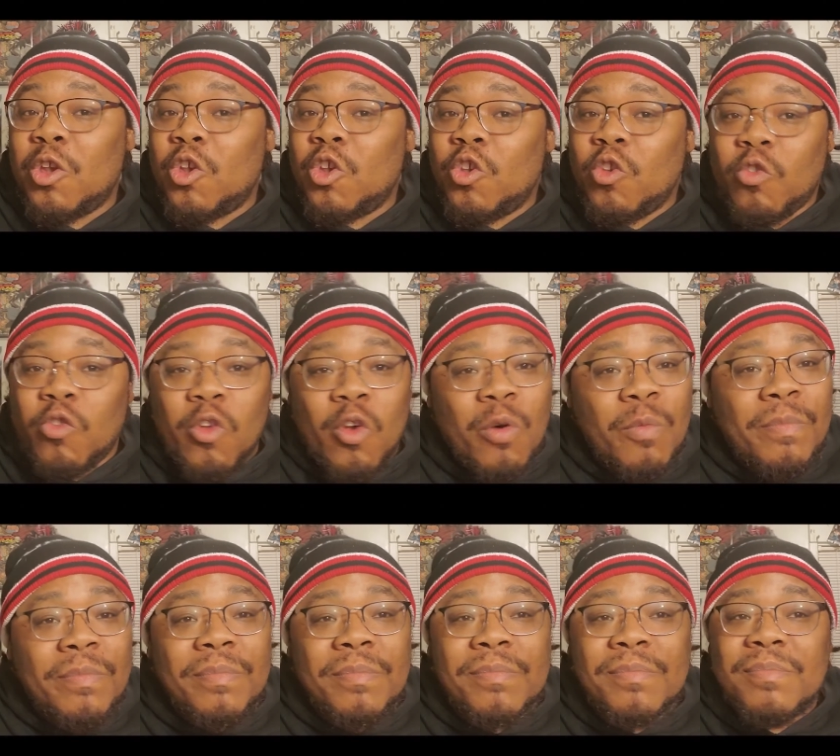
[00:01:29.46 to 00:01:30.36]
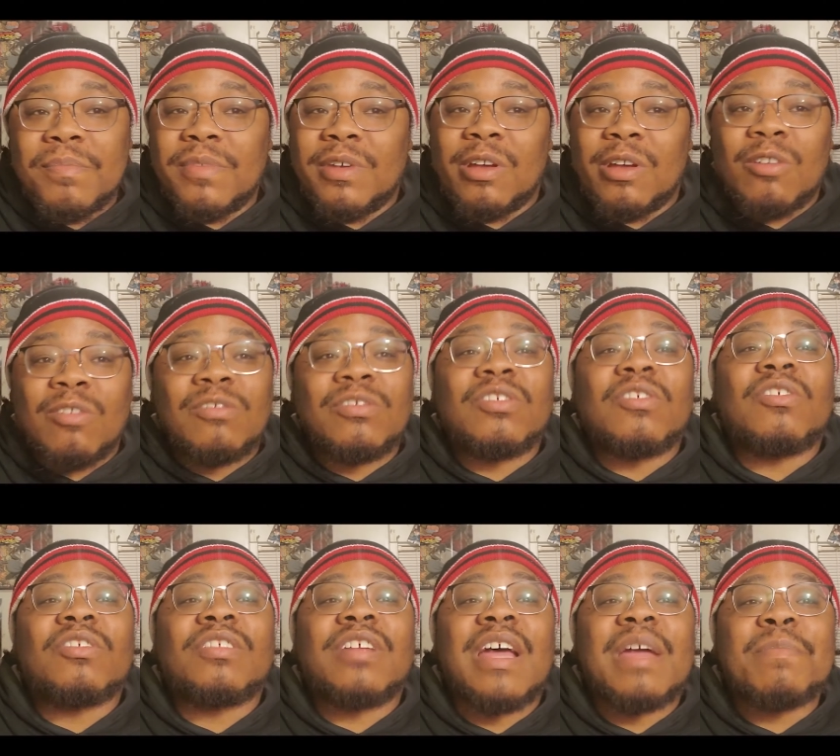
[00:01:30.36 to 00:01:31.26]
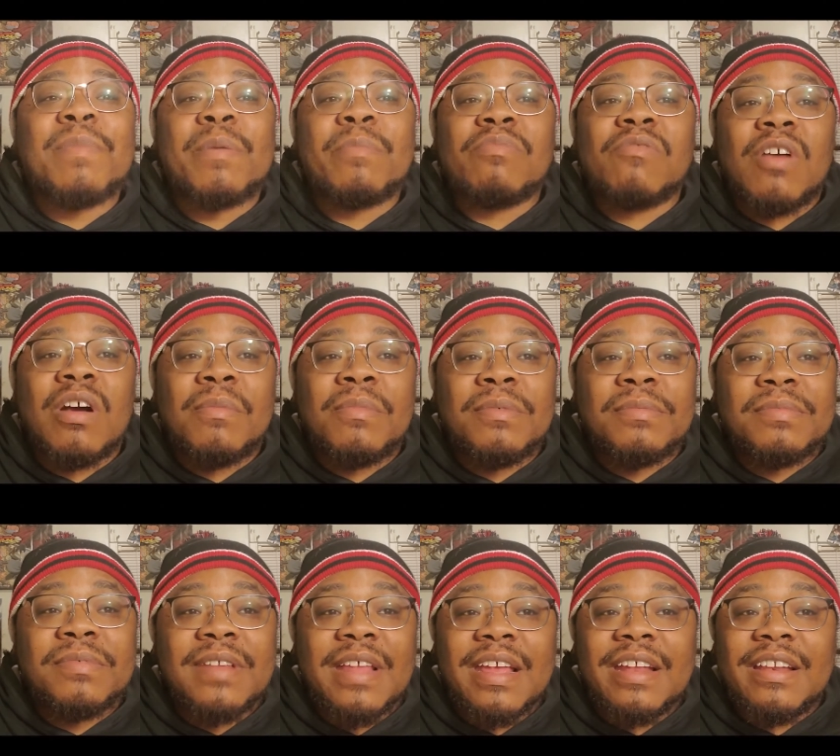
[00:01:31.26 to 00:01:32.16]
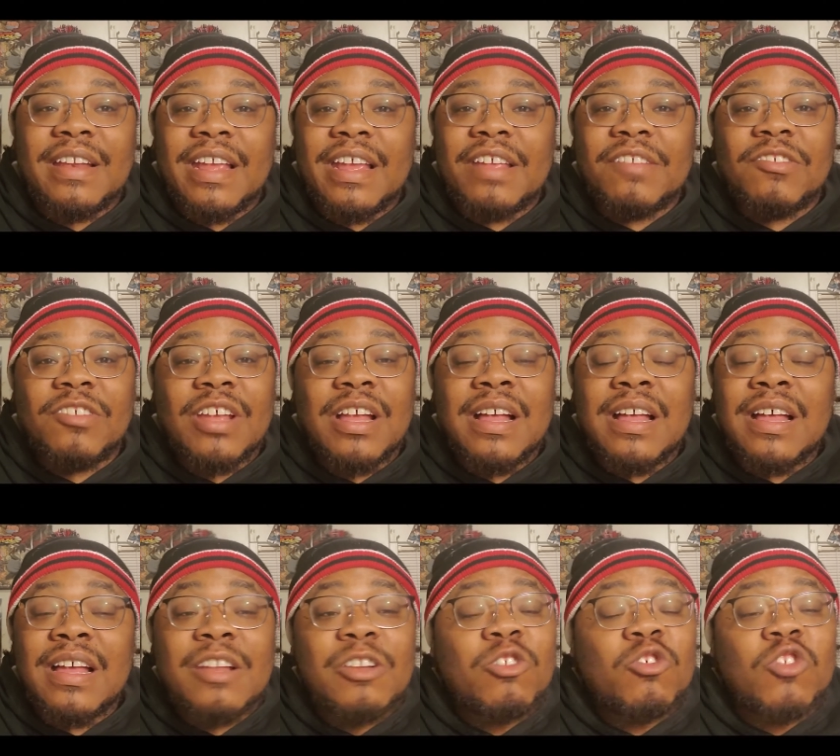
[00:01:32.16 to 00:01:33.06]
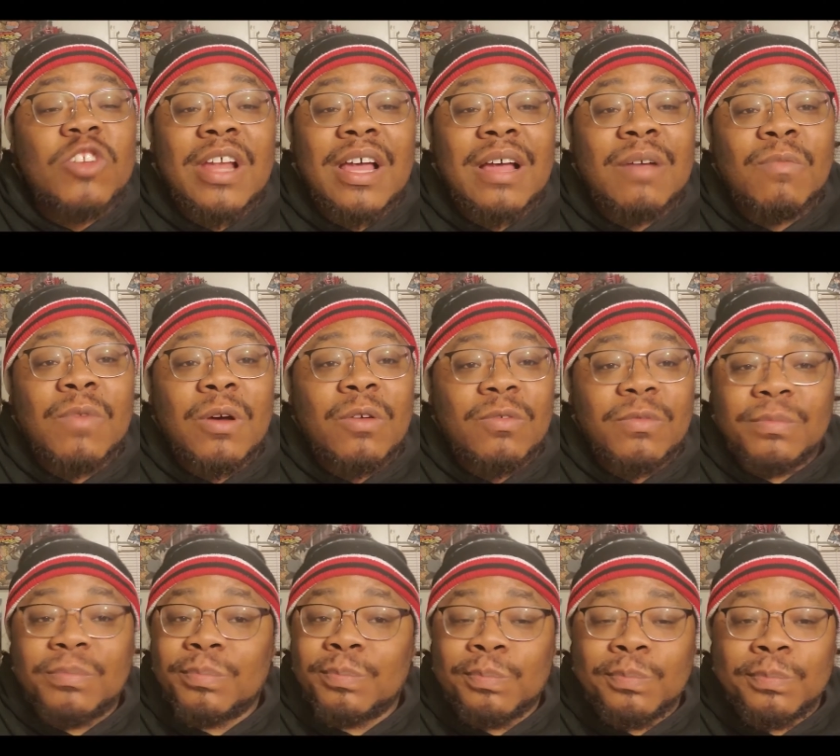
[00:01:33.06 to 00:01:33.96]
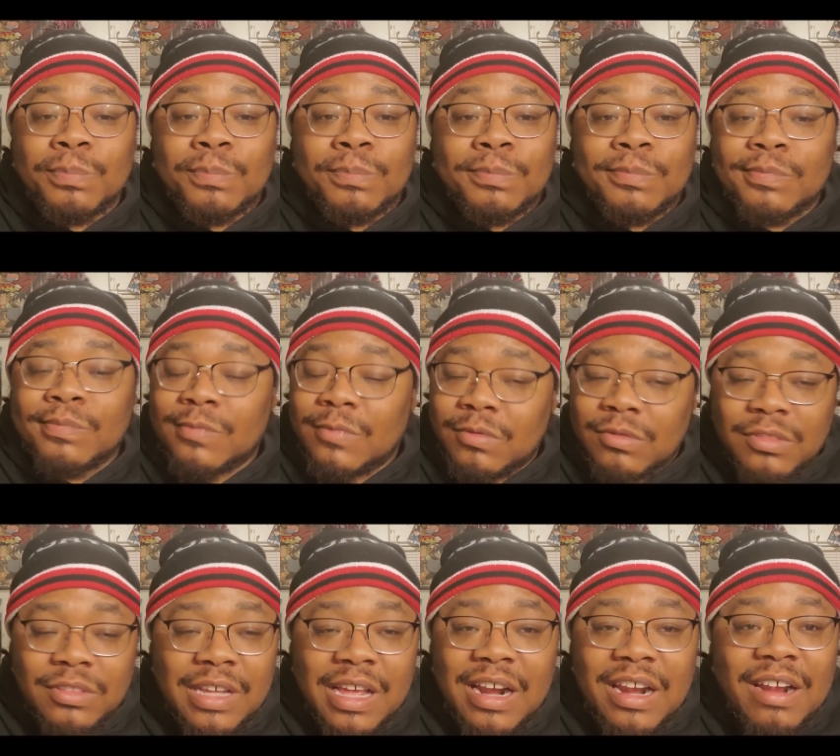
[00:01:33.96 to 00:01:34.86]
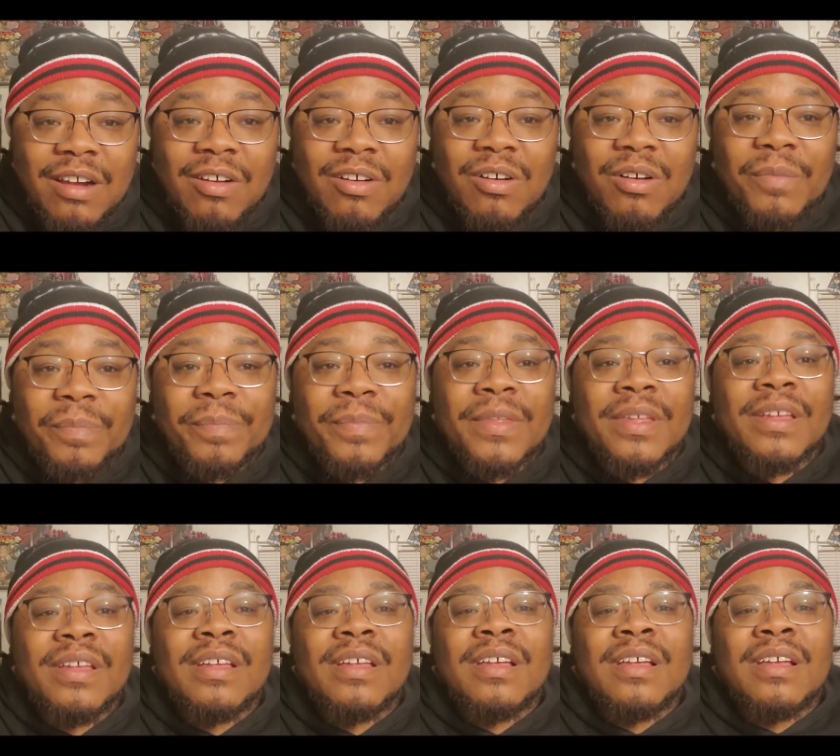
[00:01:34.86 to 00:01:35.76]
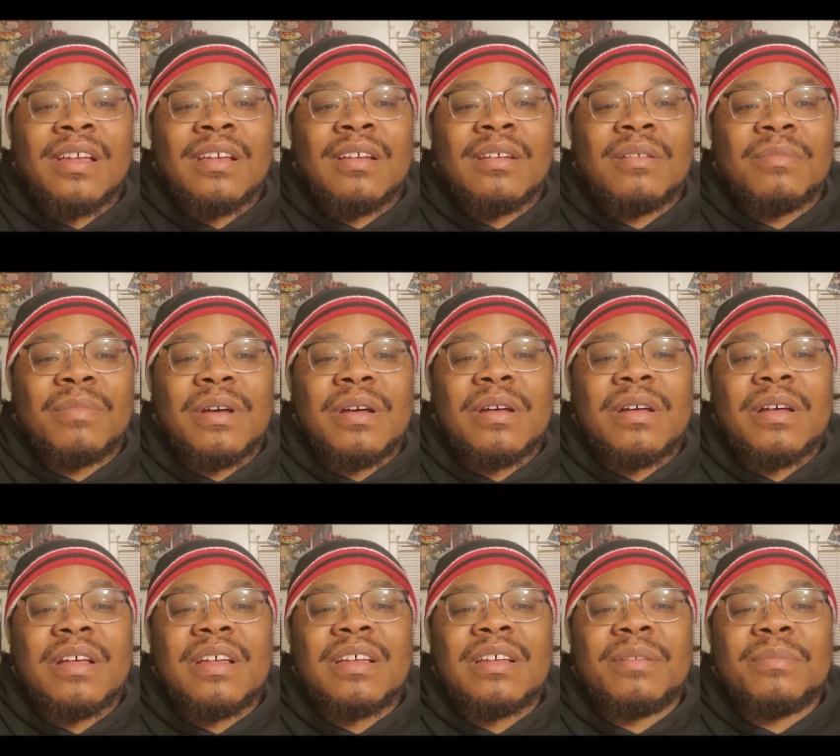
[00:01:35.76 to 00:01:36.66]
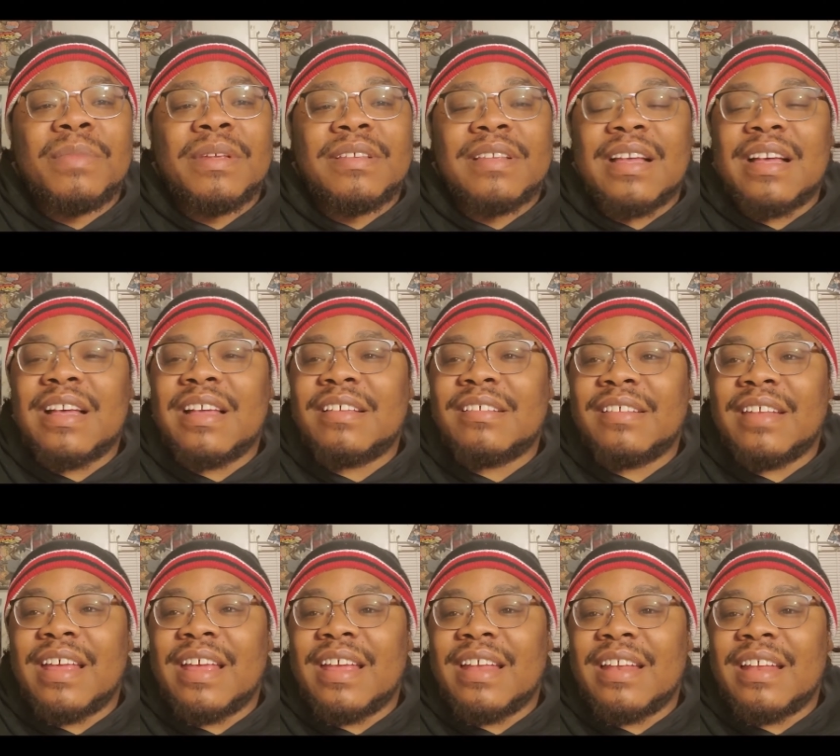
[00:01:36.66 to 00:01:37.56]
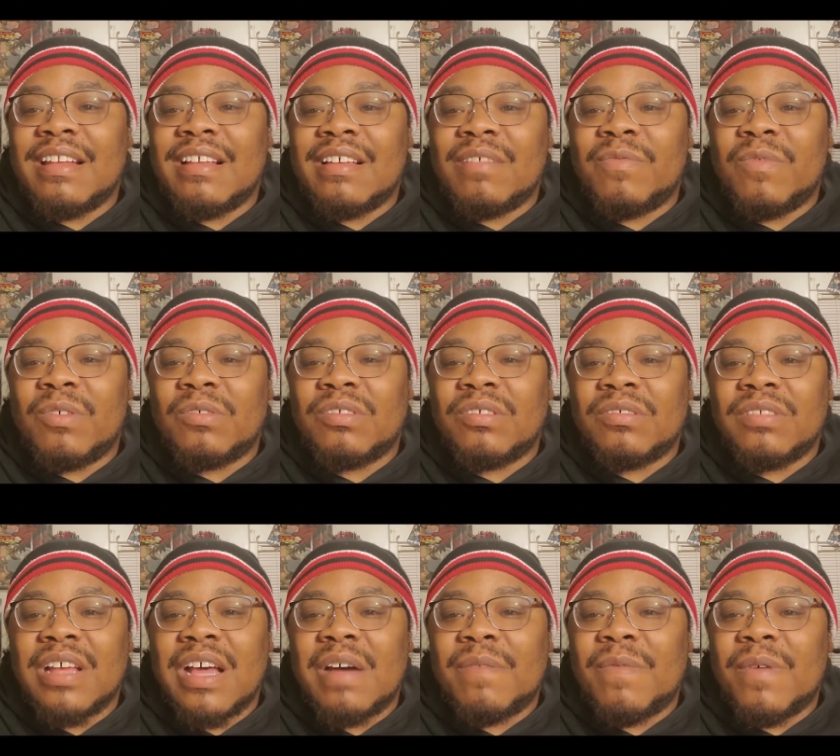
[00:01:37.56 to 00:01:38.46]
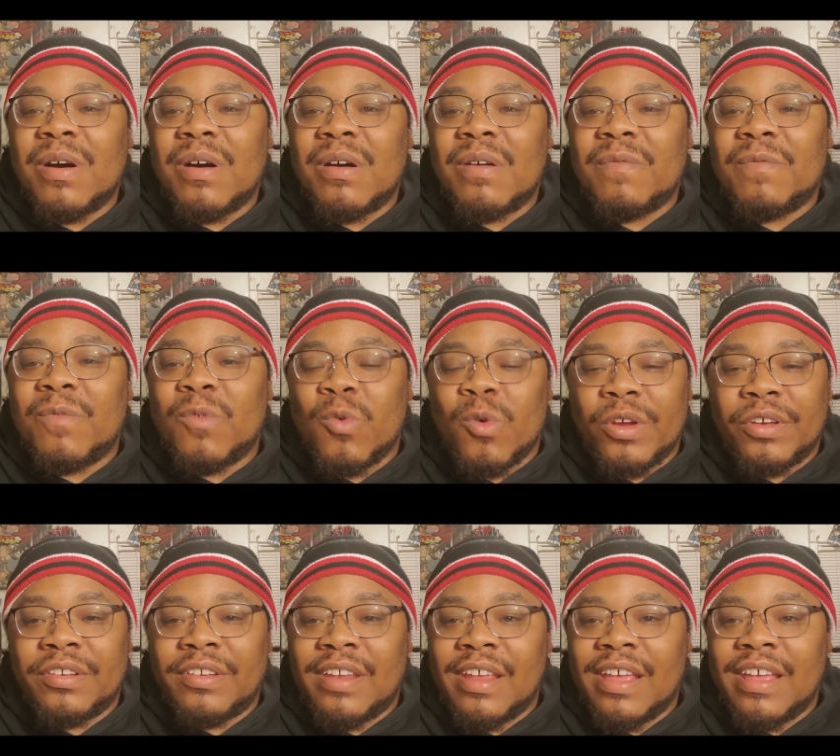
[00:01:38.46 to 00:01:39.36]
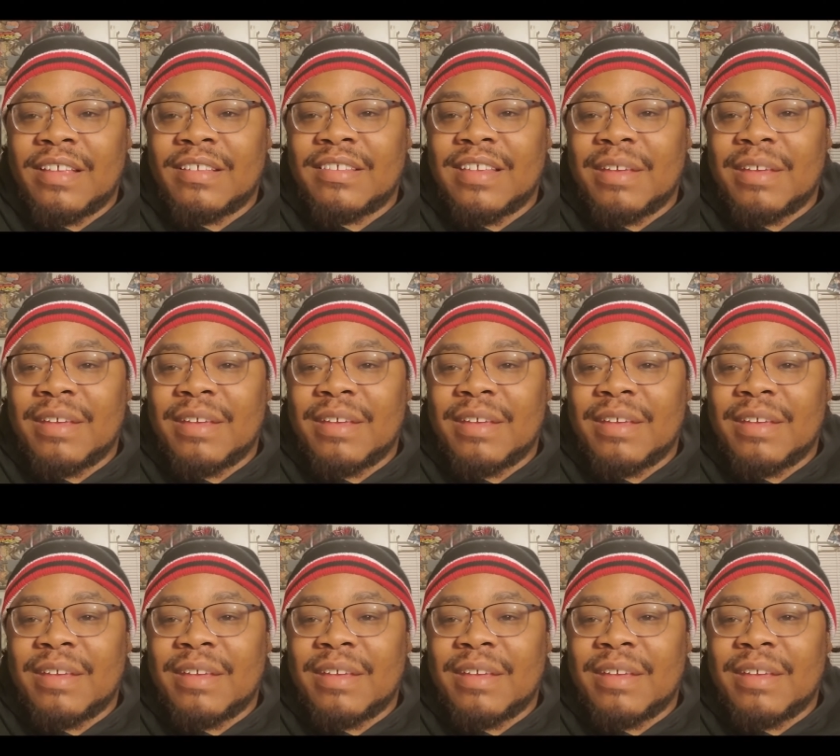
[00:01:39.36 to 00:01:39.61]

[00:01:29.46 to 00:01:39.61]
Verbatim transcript: Nope. Those are type of problems that DayShawn do not want. Mm -mm, not at all. But besides that, they're looking for some type of force text.